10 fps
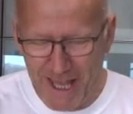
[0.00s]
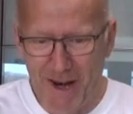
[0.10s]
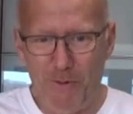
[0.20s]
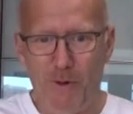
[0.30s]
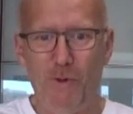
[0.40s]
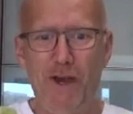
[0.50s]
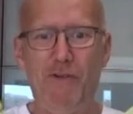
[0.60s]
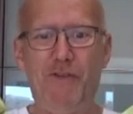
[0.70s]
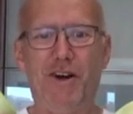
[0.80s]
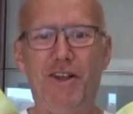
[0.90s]
there
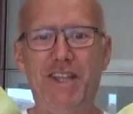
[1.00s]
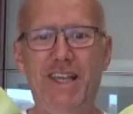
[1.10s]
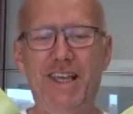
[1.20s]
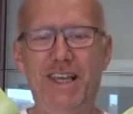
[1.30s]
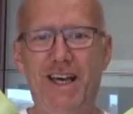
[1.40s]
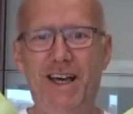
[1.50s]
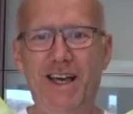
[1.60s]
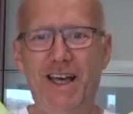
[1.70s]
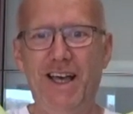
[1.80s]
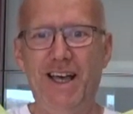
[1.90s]
where we've got the
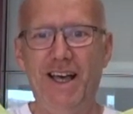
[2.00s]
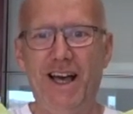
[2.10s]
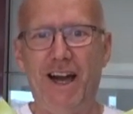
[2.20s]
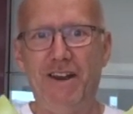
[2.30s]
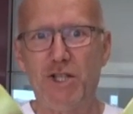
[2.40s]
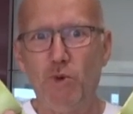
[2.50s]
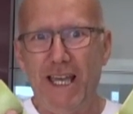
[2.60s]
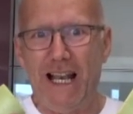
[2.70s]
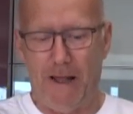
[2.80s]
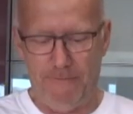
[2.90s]
uh,
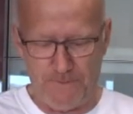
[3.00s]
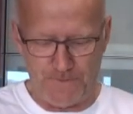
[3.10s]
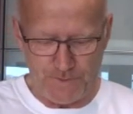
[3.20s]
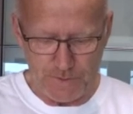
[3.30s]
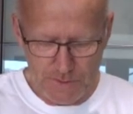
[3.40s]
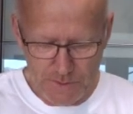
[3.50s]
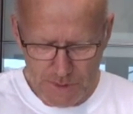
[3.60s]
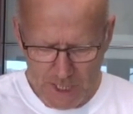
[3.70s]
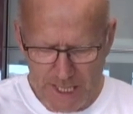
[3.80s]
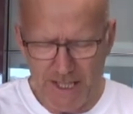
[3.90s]
aratuira.
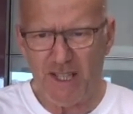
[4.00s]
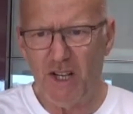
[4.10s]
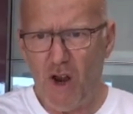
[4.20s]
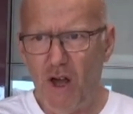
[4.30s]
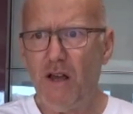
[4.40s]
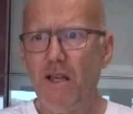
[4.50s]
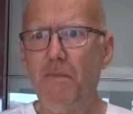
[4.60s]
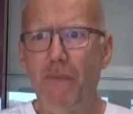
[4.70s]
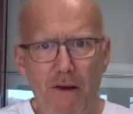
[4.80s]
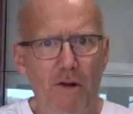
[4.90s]
It's
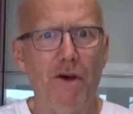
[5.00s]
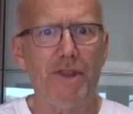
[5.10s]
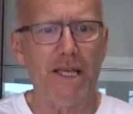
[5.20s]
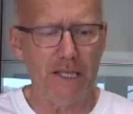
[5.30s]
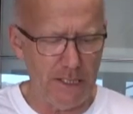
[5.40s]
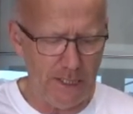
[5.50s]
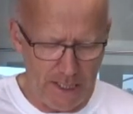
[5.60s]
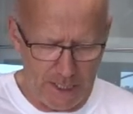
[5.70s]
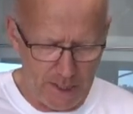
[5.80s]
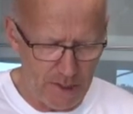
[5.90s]
long marrow I think it is in
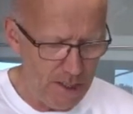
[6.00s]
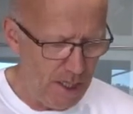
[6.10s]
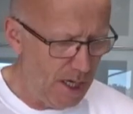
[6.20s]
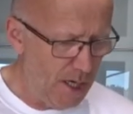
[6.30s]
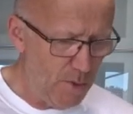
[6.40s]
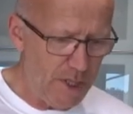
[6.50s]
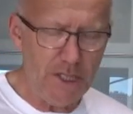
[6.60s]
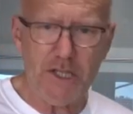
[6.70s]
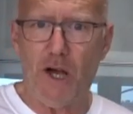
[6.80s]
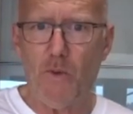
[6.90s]
English. We're
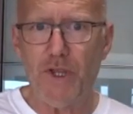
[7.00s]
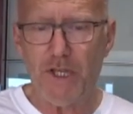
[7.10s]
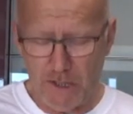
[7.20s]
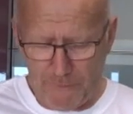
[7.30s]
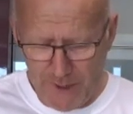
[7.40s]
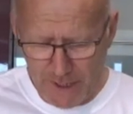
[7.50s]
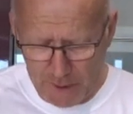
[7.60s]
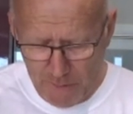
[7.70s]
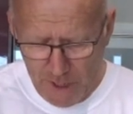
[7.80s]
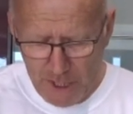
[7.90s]
gonna start with the stuffing
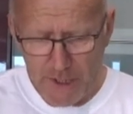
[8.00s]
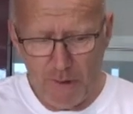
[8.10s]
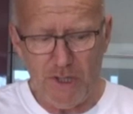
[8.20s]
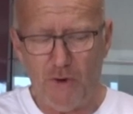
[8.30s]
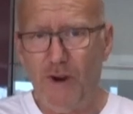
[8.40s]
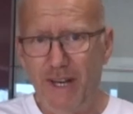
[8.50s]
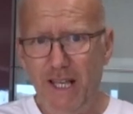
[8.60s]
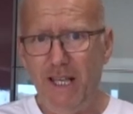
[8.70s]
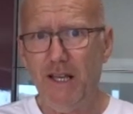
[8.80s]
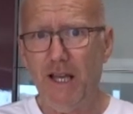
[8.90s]
now. Those are
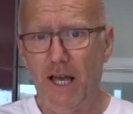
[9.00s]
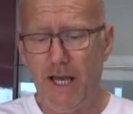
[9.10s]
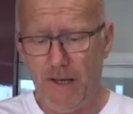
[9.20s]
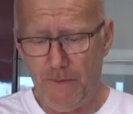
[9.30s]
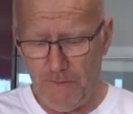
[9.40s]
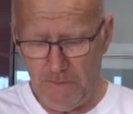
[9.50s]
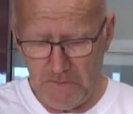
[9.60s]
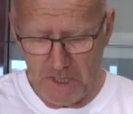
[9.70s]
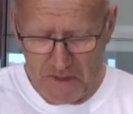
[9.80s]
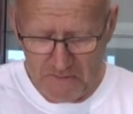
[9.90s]
ready. Um,
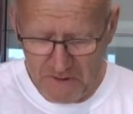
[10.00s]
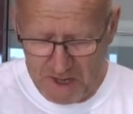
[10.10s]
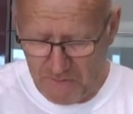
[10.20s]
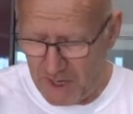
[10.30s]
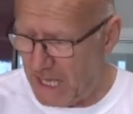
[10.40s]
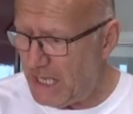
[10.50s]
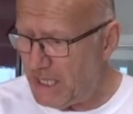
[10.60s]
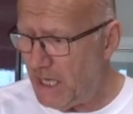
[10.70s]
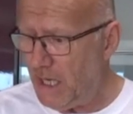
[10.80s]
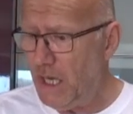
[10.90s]
very very
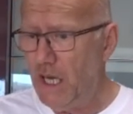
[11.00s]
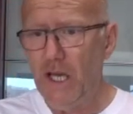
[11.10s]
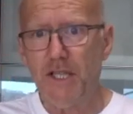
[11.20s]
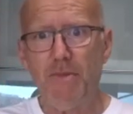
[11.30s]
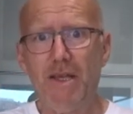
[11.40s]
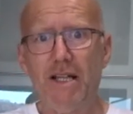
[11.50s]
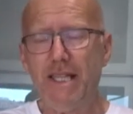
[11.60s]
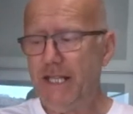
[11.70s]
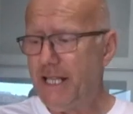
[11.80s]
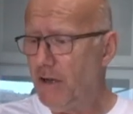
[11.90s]
easy. Something I
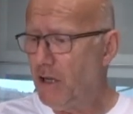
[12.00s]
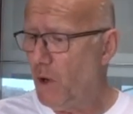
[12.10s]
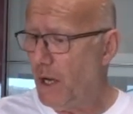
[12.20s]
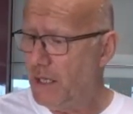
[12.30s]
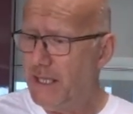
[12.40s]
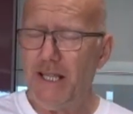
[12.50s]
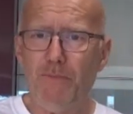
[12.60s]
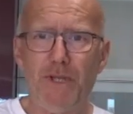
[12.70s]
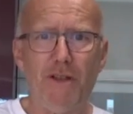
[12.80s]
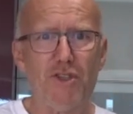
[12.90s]
didn't tell you I did
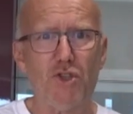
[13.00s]
a bit of